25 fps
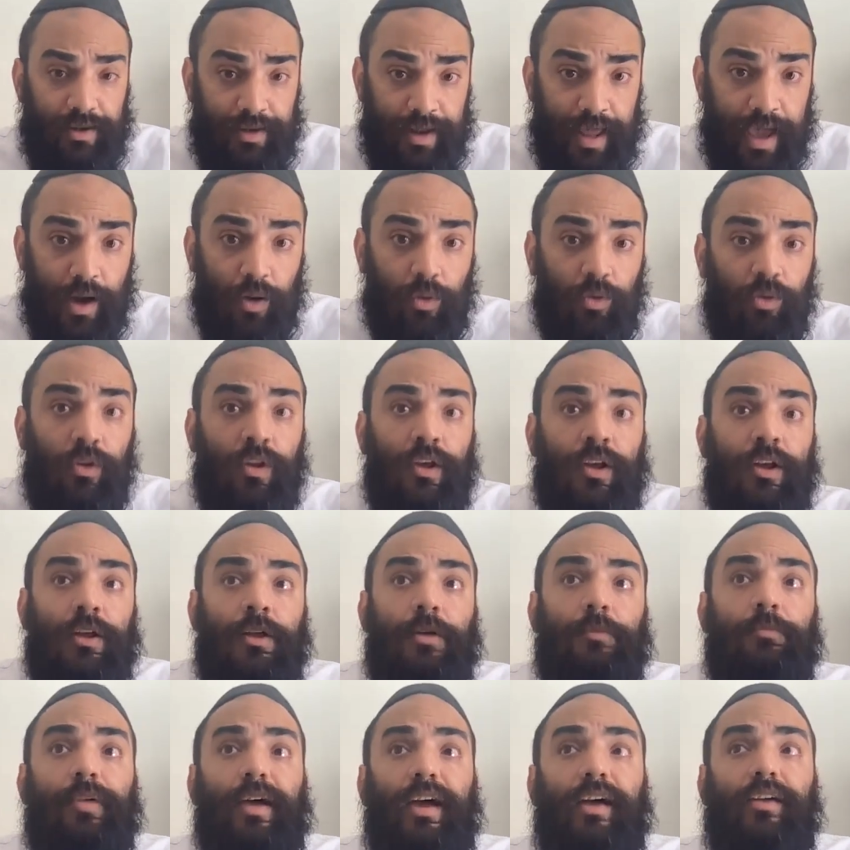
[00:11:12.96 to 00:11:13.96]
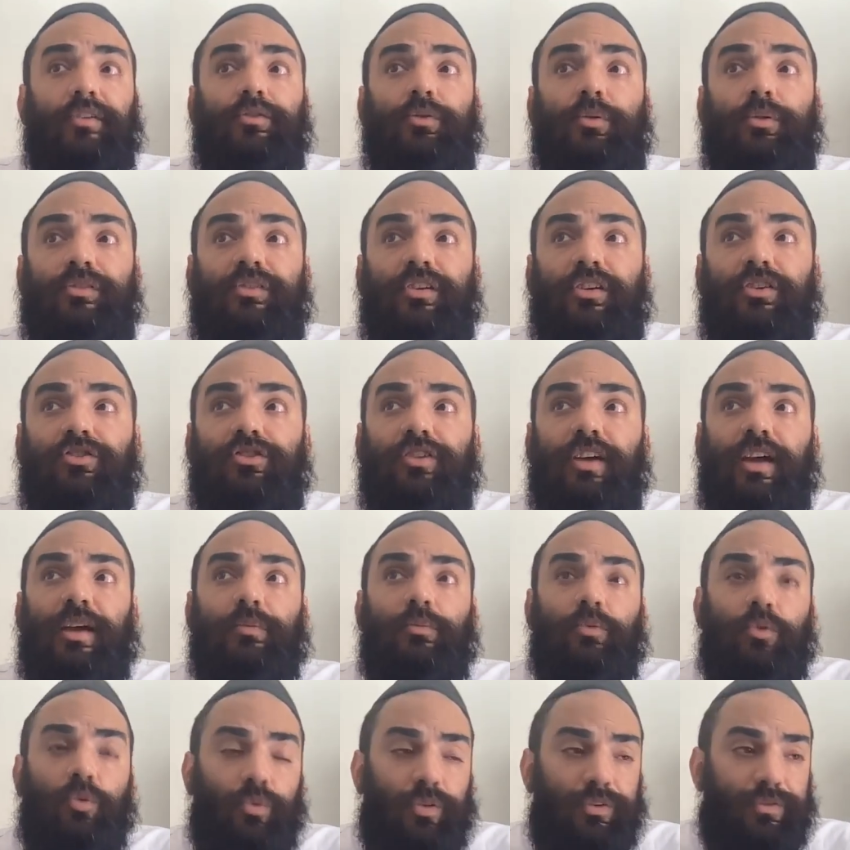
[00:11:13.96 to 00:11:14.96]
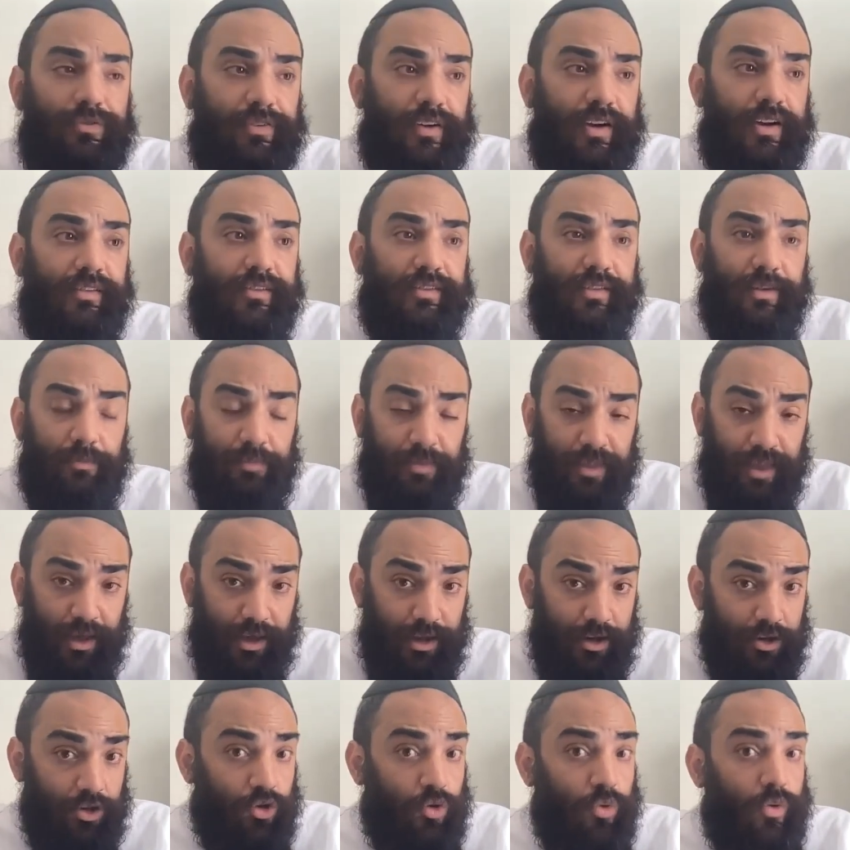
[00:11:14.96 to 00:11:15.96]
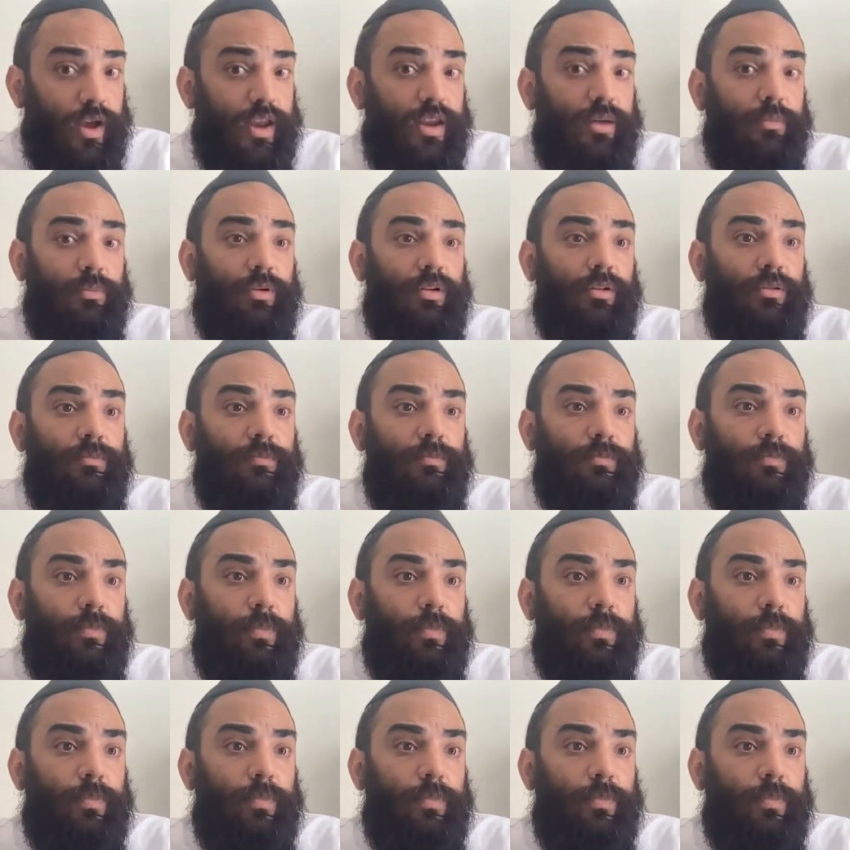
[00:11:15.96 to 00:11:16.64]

Now, Be'ezras Hashem, we find something incredible